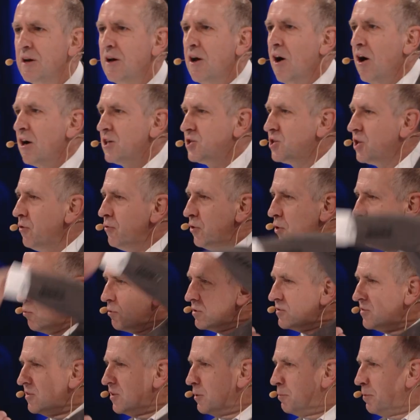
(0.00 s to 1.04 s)
I show the
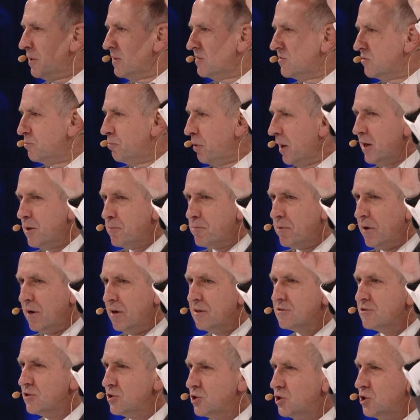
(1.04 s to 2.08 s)
auditor the piece of paper
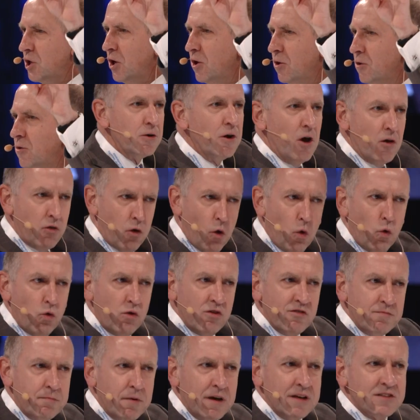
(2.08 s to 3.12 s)
to show that all
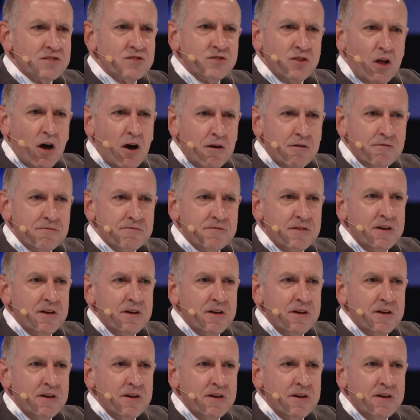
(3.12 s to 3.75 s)
of my staff